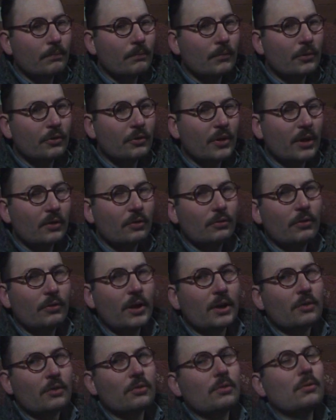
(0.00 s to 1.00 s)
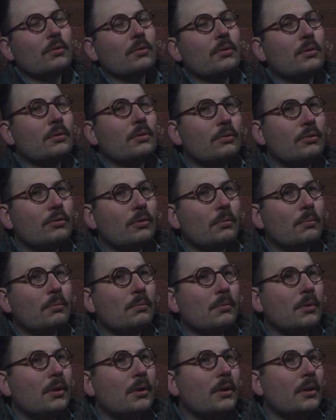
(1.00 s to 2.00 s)
satisfaction from
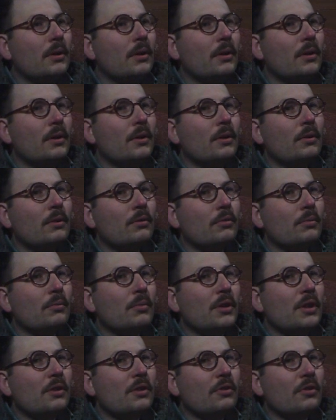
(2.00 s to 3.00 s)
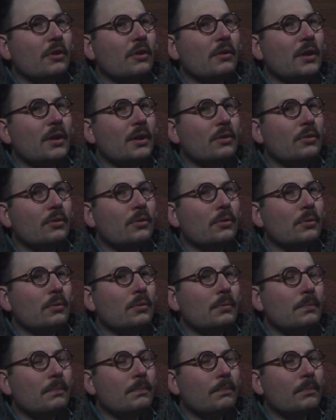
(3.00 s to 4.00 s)
the e-cigarette at all,
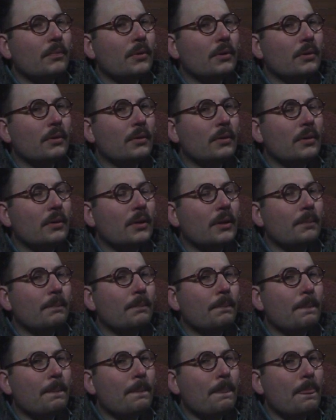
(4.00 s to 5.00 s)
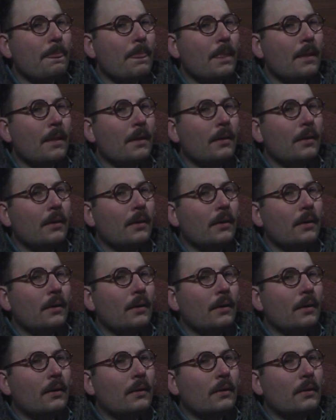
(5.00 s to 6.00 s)
and
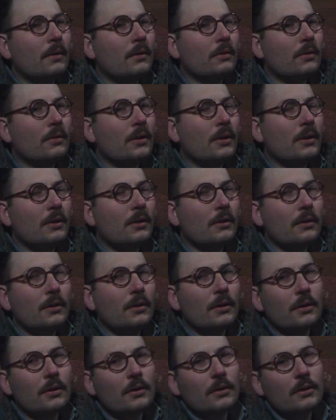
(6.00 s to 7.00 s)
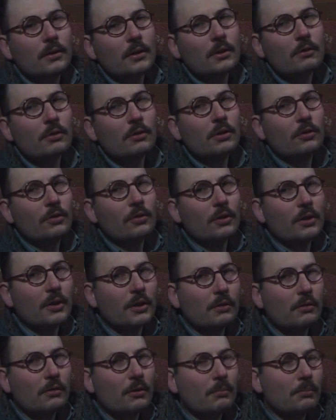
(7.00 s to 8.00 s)
he's getting increasingly
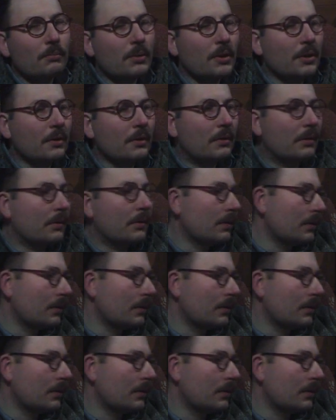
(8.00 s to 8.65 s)
grumpy and